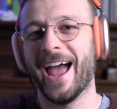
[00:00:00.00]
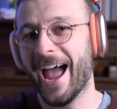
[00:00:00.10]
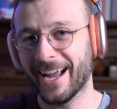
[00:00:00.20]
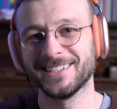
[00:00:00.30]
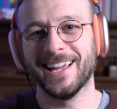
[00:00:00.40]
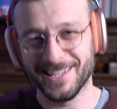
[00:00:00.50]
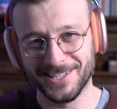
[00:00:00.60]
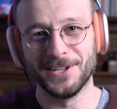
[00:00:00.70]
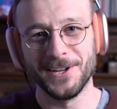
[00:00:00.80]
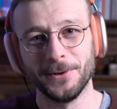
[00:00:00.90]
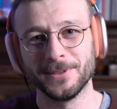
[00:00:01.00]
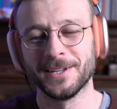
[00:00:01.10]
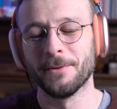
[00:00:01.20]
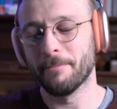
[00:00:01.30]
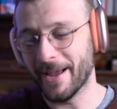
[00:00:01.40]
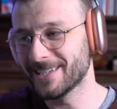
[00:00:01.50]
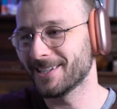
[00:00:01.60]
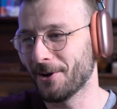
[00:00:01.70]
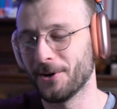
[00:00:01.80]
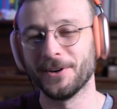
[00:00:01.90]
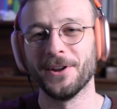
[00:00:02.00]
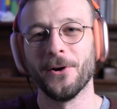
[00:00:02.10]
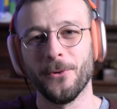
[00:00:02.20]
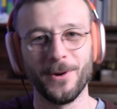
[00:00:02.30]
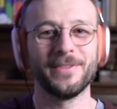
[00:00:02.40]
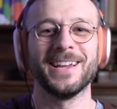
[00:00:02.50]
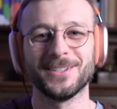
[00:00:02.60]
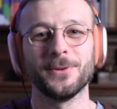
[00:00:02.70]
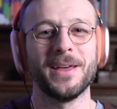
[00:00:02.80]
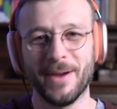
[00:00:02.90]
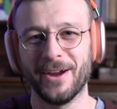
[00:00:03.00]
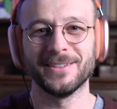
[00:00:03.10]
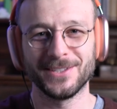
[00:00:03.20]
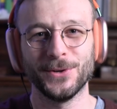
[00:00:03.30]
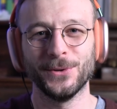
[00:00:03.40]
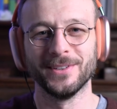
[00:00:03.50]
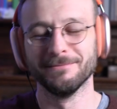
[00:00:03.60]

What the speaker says: act as an adult based on what they saw their parents do.